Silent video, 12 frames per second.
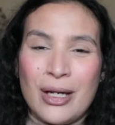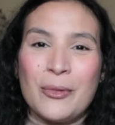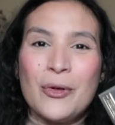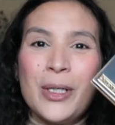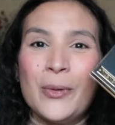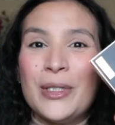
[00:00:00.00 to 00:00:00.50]
I'm
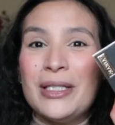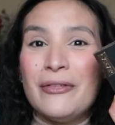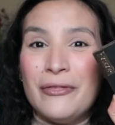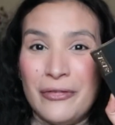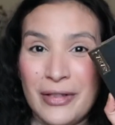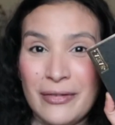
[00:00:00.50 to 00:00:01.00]
going with
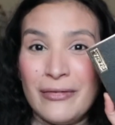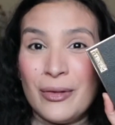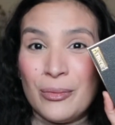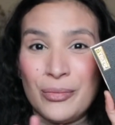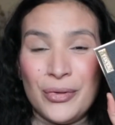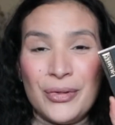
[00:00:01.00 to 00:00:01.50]
Vieve
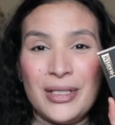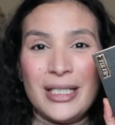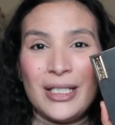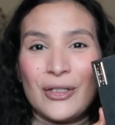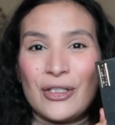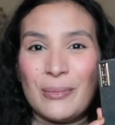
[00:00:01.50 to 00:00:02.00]

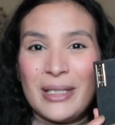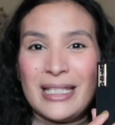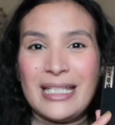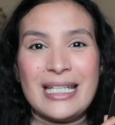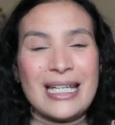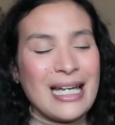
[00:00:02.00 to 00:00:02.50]
Beauty
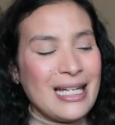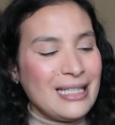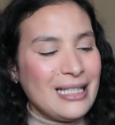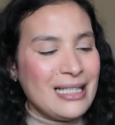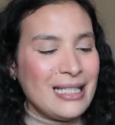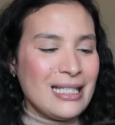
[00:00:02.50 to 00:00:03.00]
Cosmetic, and
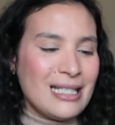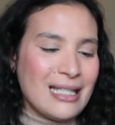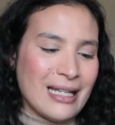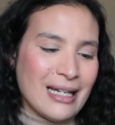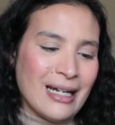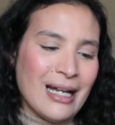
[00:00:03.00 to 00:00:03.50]
this is
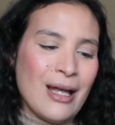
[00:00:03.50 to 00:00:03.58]
the